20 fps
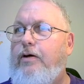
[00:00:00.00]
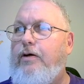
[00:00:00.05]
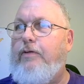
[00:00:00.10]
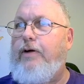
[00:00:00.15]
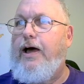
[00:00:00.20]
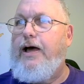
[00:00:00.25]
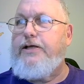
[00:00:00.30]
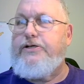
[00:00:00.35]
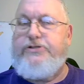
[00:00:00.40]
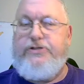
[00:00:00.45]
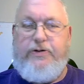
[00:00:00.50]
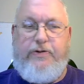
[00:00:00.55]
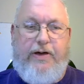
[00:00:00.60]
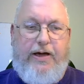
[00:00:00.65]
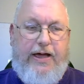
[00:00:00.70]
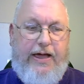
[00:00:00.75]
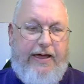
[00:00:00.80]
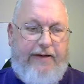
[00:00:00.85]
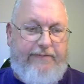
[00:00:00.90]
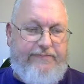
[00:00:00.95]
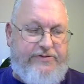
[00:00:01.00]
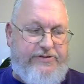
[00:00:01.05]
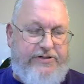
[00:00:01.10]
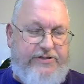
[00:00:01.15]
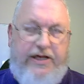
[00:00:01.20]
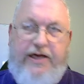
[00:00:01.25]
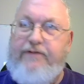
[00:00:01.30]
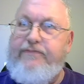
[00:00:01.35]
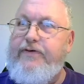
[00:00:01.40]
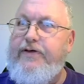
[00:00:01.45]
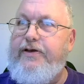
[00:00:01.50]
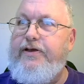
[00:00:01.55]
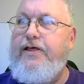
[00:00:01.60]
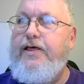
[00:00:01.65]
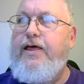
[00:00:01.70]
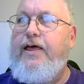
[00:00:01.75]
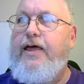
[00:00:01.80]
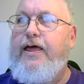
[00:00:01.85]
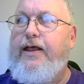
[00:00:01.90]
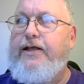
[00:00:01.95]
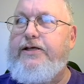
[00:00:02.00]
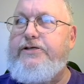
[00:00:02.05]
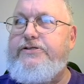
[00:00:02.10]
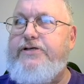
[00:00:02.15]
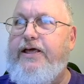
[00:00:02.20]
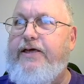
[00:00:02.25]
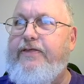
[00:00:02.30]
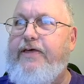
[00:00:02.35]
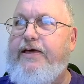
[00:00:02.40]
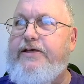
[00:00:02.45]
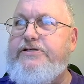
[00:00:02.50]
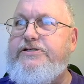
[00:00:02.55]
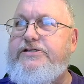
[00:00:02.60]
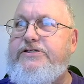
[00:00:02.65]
All right, so I have 7, and let's say that's